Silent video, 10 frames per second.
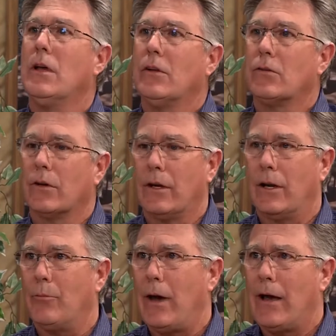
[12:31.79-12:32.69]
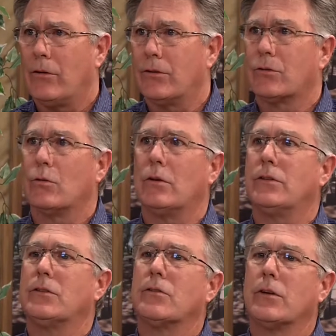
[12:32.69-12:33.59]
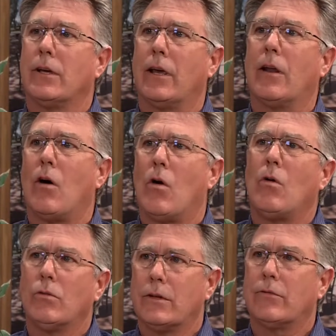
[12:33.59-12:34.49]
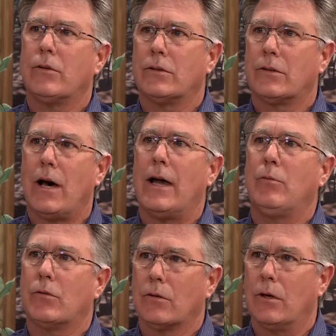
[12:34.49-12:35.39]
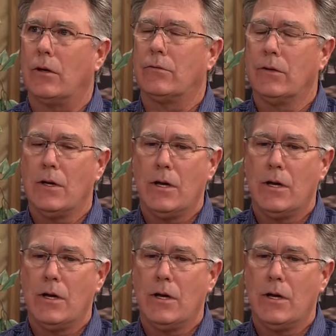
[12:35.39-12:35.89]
it's looking at battery storage, it's looking at all different types of